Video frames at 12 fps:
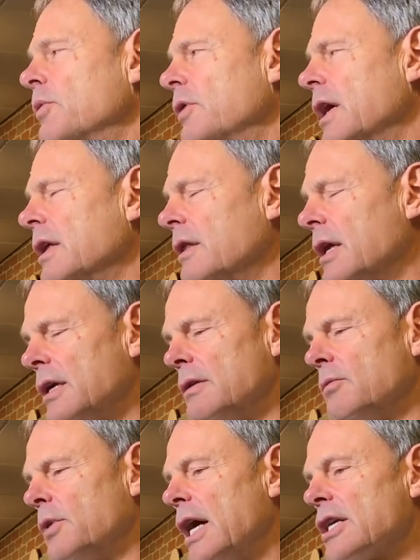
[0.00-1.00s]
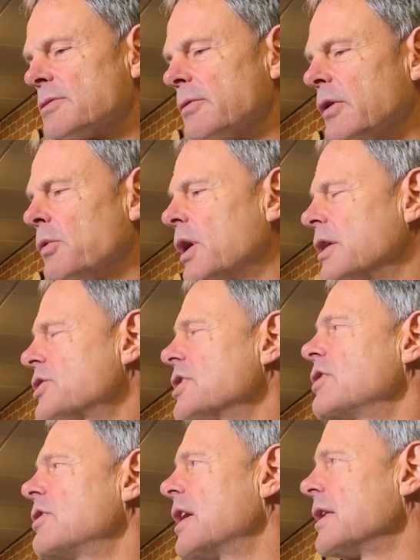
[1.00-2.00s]
they we asked them if they wanted a
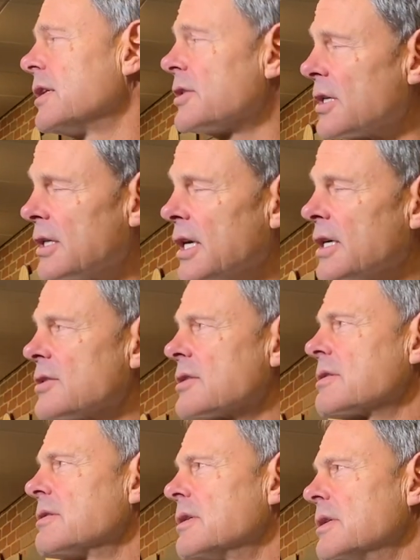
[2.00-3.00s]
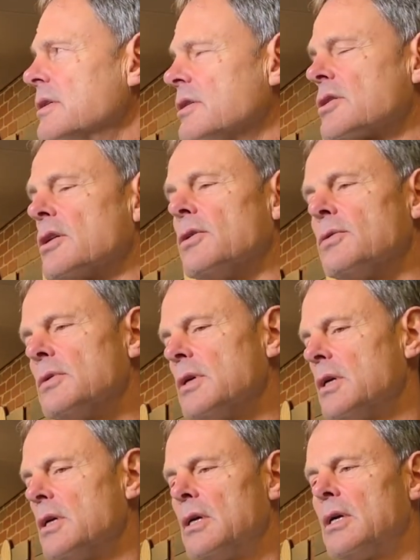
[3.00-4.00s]
senior night, they said yes. So
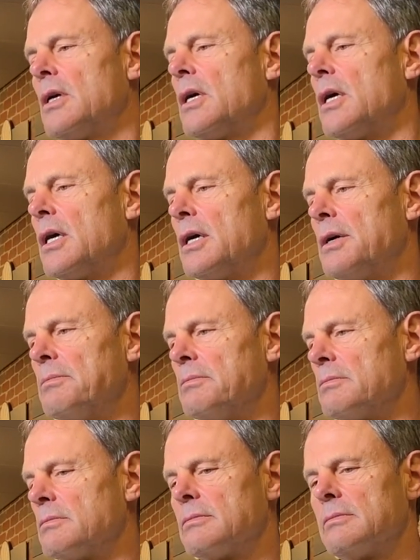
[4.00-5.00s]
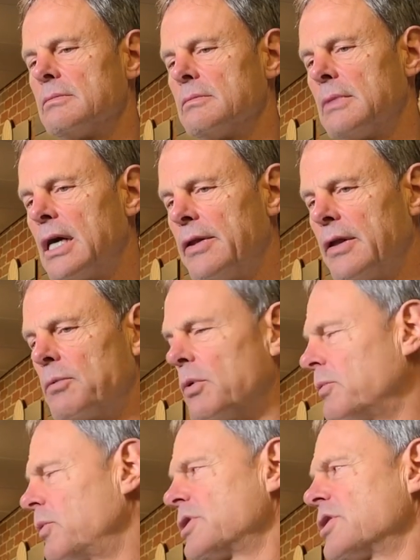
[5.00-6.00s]
I think
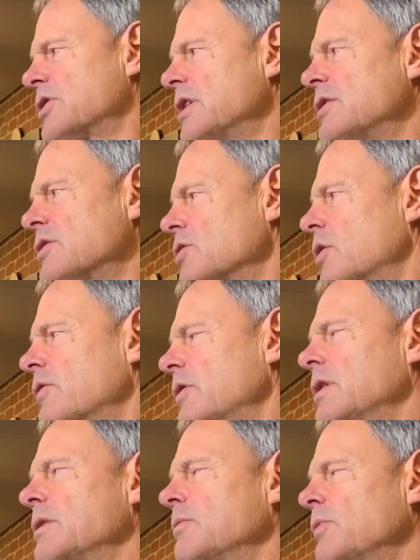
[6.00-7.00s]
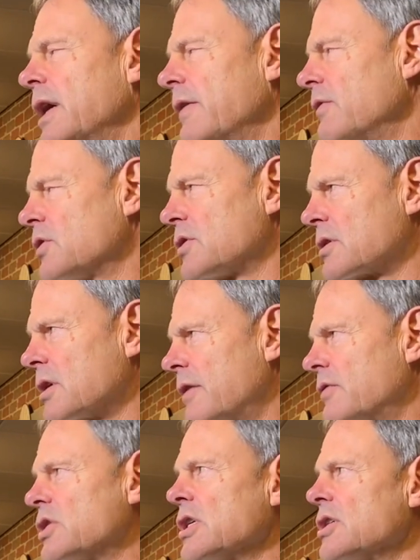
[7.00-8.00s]
once the season's over, then we have those
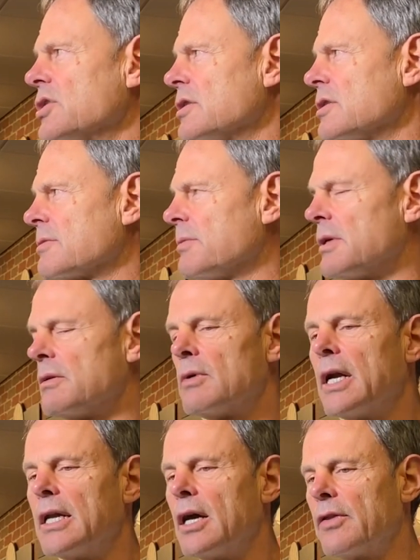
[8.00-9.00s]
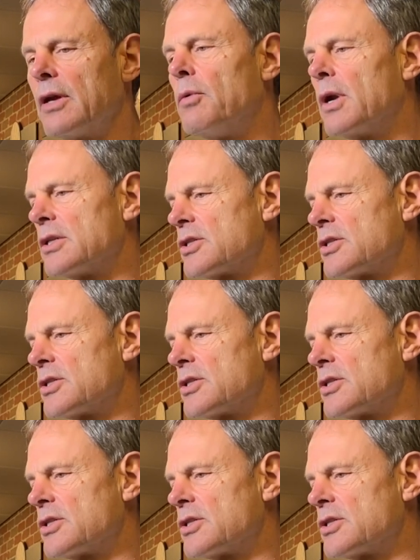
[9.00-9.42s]
conversations. But right now they want a